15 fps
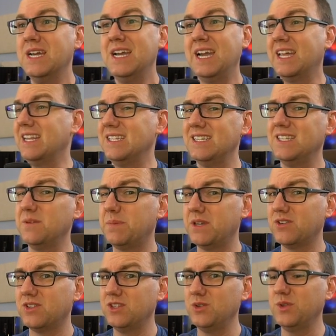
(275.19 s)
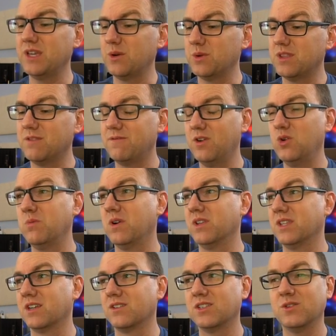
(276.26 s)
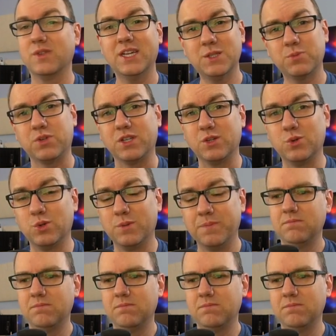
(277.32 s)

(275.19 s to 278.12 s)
and it didn't appear to do that with the foam on there, so that's pretty cool.